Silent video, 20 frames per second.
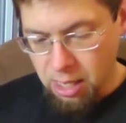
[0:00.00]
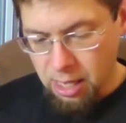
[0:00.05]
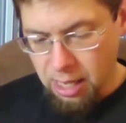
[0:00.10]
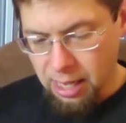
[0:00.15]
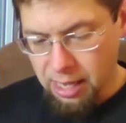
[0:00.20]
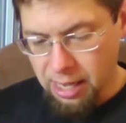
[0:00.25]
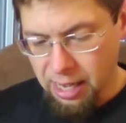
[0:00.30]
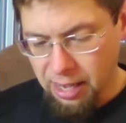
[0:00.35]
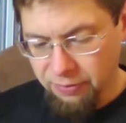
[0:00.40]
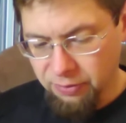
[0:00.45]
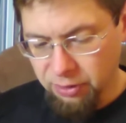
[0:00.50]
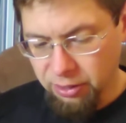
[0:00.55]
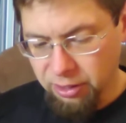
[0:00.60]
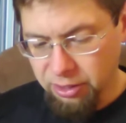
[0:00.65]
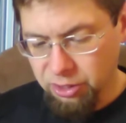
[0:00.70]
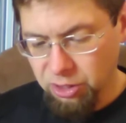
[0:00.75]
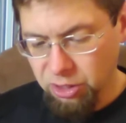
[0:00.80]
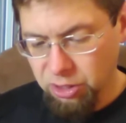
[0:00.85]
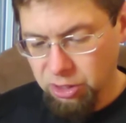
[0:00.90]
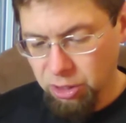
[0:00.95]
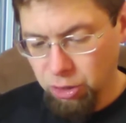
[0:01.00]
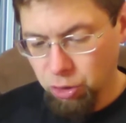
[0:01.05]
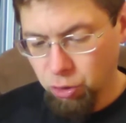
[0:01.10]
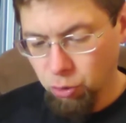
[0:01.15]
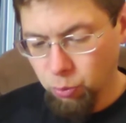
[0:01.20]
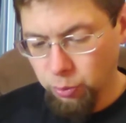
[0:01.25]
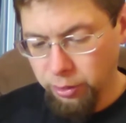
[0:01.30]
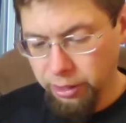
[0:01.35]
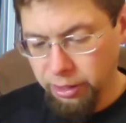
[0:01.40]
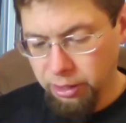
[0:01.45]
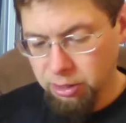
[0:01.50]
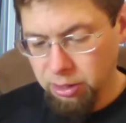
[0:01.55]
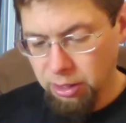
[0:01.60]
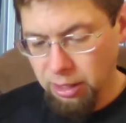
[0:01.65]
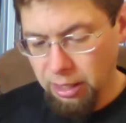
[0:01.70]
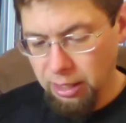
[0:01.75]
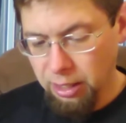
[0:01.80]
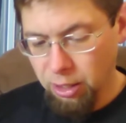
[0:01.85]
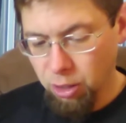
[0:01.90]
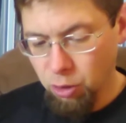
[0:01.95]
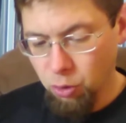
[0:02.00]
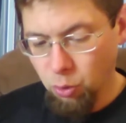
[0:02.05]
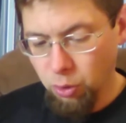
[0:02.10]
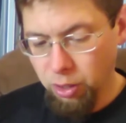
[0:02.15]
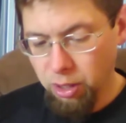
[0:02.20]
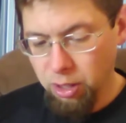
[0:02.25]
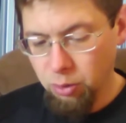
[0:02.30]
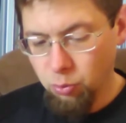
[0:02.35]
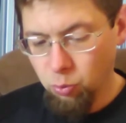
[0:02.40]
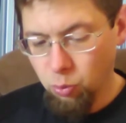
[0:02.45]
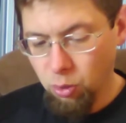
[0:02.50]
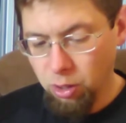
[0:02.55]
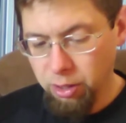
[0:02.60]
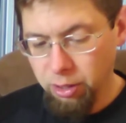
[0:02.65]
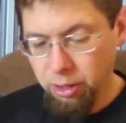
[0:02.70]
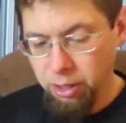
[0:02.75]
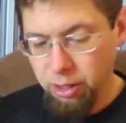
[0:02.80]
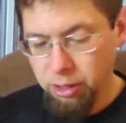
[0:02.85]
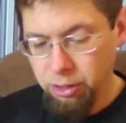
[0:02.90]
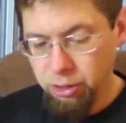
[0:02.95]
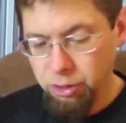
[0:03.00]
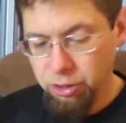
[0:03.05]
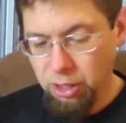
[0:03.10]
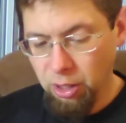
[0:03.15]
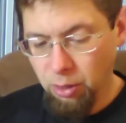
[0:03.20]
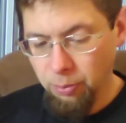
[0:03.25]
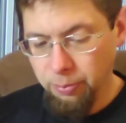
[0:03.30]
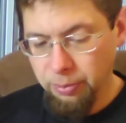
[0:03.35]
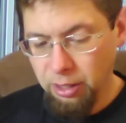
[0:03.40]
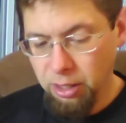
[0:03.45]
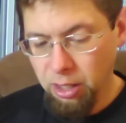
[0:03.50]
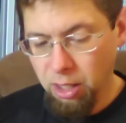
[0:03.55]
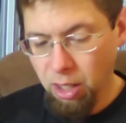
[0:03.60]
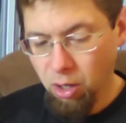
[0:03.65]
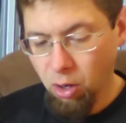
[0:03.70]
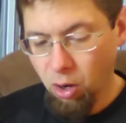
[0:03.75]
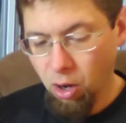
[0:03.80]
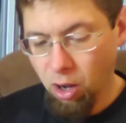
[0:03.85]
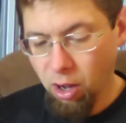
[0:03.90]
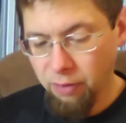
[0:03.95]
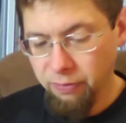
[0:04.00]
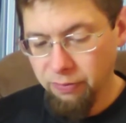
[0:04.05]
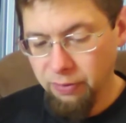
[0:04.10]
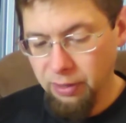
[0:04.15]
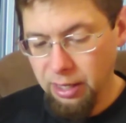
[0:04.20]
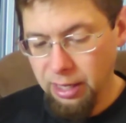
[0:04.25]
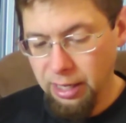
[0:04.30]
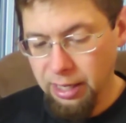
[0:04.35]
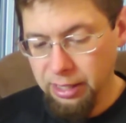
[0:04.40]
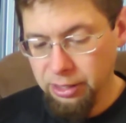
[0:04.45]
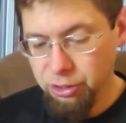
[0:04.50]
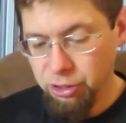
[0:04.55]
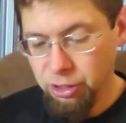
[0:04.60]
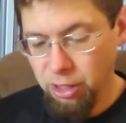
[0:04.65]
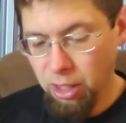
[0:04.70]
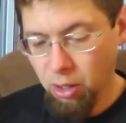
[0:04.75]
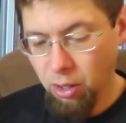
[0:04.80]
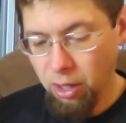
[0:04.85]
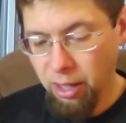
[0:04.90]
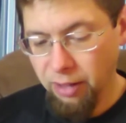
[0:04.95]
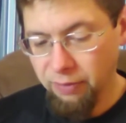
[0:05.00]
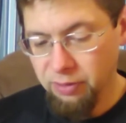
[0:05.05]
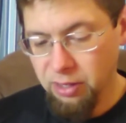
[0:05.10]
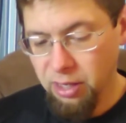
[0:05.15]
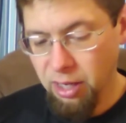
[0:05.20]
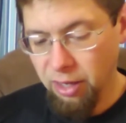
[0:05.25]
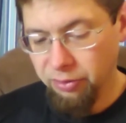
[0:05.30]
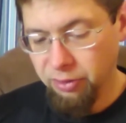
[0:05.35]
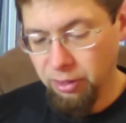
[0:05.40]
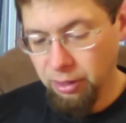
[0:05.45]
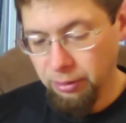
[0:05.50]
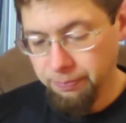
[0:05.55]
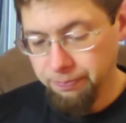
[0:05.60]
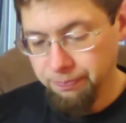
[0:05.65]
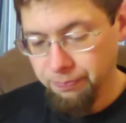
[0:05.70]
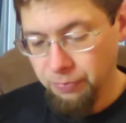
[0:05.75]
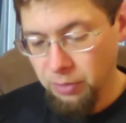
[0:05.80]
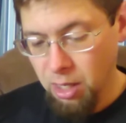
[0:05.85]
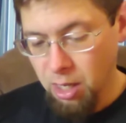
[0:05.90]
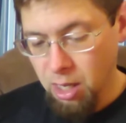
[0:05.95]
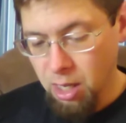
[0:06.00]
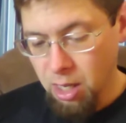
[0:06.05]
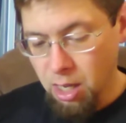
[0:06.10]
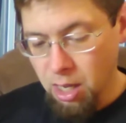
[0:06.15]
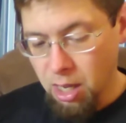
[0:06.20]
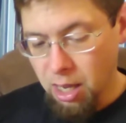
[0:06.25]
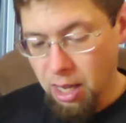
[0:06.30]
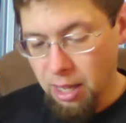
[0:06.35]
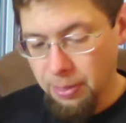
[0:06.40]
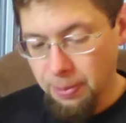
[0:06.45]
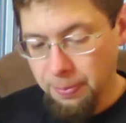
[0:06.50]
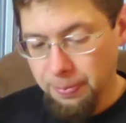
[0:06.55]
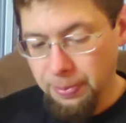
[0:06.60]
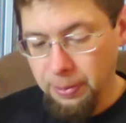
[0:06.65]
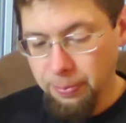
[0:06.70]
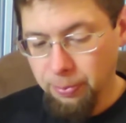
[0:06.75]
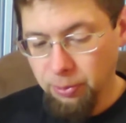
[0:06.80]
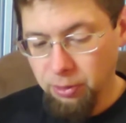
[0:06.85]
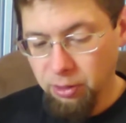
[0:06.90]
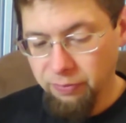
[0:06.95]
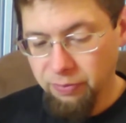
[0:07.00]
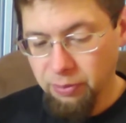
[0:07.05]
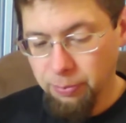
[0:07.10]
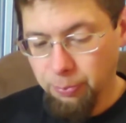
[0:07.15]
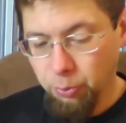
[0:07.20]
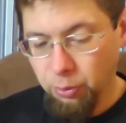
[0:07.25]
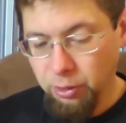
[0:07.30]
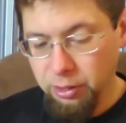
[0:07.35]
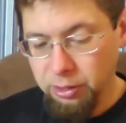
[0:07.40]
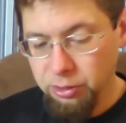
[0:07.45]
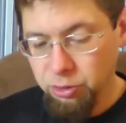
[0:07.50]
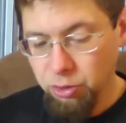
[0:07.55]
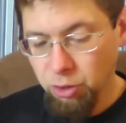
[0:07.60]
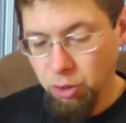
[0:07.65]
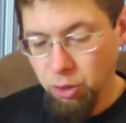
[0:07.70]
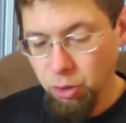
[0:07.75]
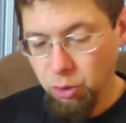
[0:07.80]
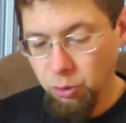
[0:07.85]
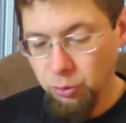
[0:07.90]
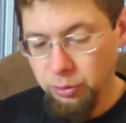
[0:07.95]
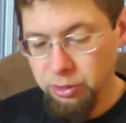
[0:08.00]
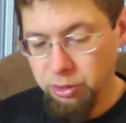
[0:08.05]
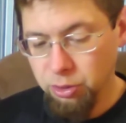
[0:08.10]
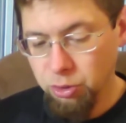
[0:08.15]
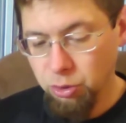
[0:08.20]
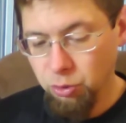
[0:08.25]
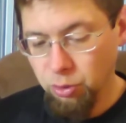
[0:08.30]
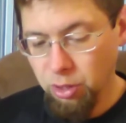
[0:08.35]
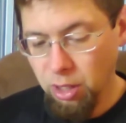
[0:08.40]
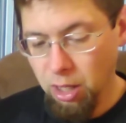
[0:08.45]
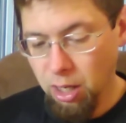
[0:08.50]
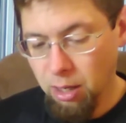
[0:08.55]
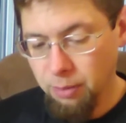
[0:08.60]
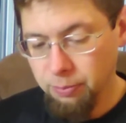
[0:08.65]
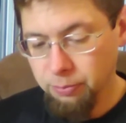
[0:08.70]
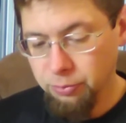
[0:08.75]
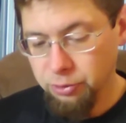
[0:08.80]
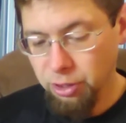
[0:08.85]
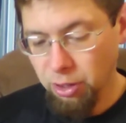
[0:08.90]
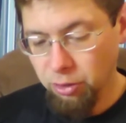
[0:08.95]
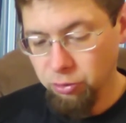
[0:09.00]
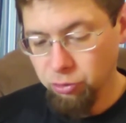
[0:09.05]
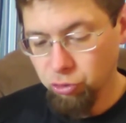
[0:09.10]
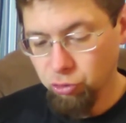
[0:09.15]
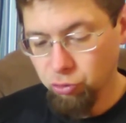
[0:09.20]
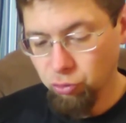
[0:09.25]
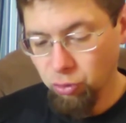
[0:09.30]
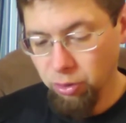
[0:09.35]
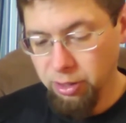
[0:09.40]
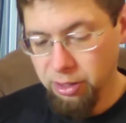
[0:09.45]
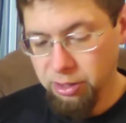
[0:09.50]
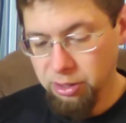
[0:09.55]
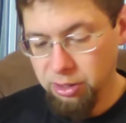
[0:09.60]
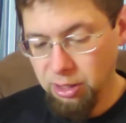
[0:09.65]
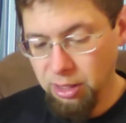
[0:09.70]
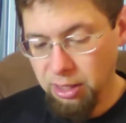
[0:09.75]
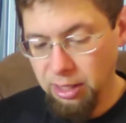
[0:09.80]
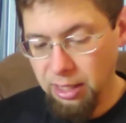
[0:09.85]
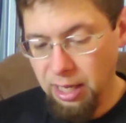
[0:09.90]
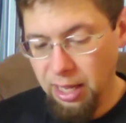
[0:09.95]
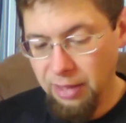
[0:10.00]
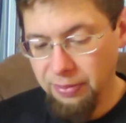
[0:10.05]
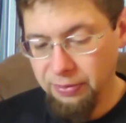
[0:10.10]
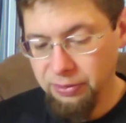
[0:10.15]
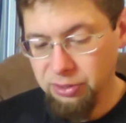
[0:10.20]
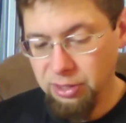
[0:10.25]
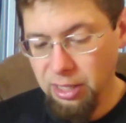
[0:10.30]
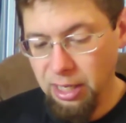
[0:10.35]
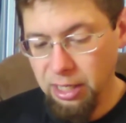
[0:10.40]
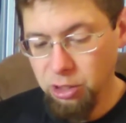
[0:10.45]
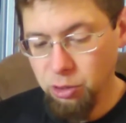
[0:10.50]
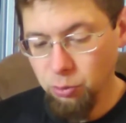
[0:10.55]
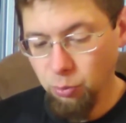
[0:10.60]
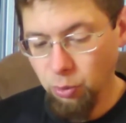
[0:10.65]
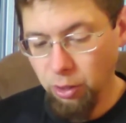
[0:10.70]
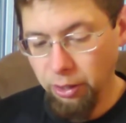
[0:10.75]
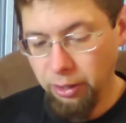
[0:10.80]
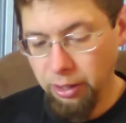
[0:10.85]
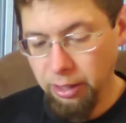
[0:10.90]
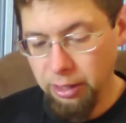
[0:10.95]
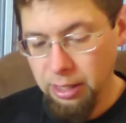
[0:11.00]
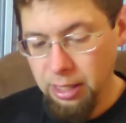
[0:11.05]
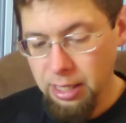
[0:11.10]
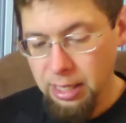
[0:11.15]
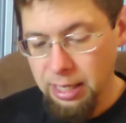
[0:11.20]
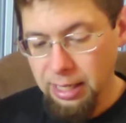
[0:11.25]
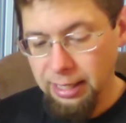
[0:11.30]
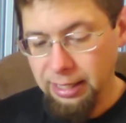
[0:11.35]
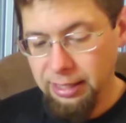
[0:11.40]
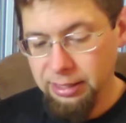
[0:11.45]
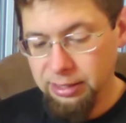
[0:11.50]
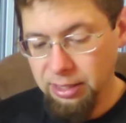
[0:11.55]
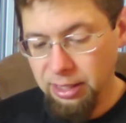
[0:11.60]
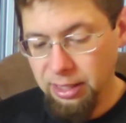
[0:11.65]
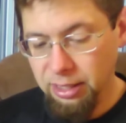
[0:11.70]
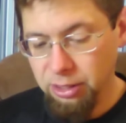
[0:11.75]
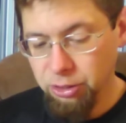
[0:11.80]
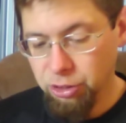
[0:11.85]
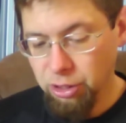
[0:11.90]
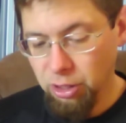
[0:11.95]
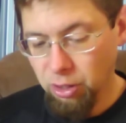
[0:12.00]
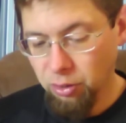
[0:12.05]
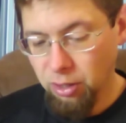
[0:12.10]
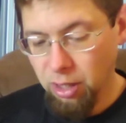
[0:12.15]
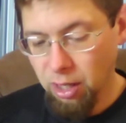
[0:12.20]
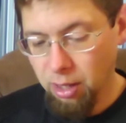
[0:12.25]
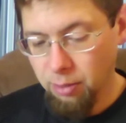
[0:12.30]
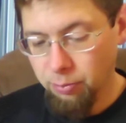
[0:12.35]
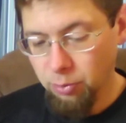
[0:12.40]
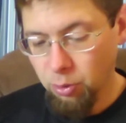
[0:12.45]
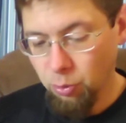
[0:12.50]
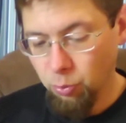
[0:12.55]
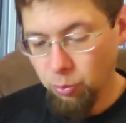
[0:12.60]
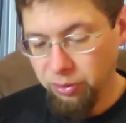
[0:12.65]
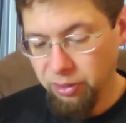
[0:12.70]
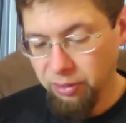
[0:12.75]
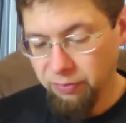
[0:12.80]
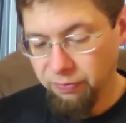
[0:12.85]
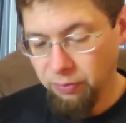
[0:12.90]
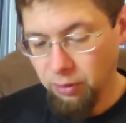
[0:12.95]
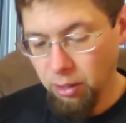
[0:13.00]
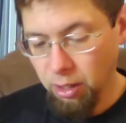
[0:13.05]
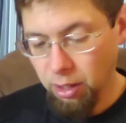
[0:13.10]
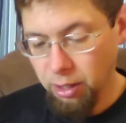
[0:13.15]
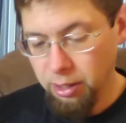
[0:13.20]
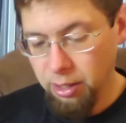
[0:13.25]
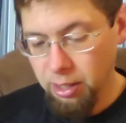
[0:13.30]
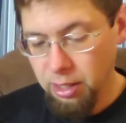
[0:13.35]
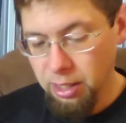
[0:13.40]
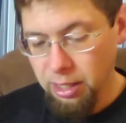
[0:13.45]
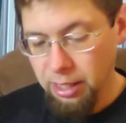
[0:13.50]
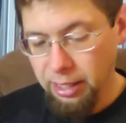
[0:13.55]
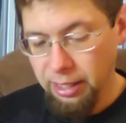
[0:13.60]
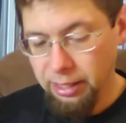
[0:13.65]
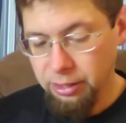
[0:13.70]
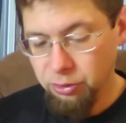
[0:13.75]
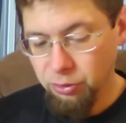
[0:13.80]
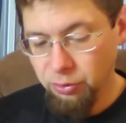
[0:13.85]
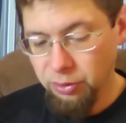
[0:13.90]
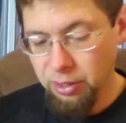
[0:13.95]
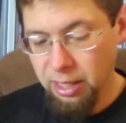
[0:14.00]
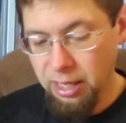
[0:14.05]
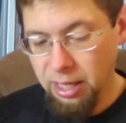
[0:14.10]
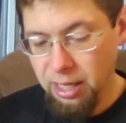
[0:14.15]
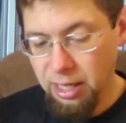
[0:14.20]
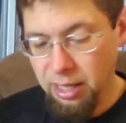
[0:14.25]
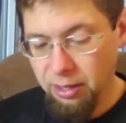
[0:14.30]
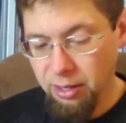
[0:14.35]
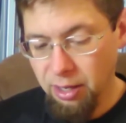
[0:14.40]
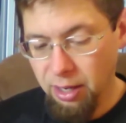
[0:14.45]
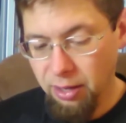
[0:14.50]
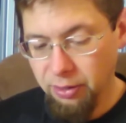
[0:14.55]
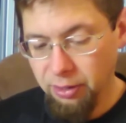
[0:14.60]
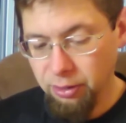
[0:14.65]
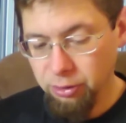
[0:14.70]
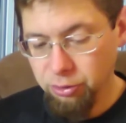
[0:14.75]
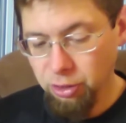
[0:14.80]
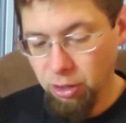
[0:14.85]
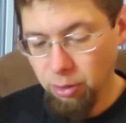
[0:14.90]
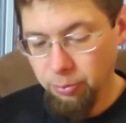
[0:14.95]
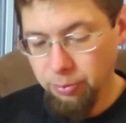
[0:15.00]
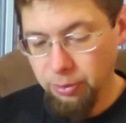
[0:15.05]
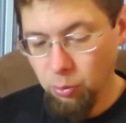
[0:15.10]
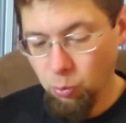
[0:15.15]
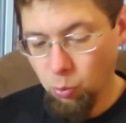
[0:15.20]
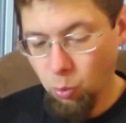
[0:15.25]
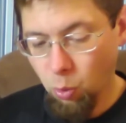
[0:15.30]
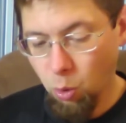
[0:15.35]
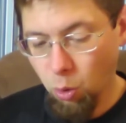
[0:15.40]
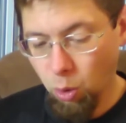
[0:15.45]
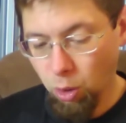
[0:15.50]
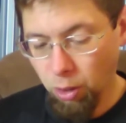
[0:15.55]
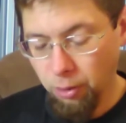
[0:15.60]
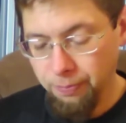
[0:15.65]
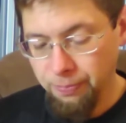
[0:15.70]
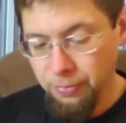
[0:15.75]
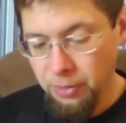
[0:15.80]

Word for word: And after the sixty two weeks, an anointed one shall be cut off, and shall have nothing. And the people of the prince who is to come shall destroy the city and the sanctuary. Its end shall come with a flood, and to the end there shall be war.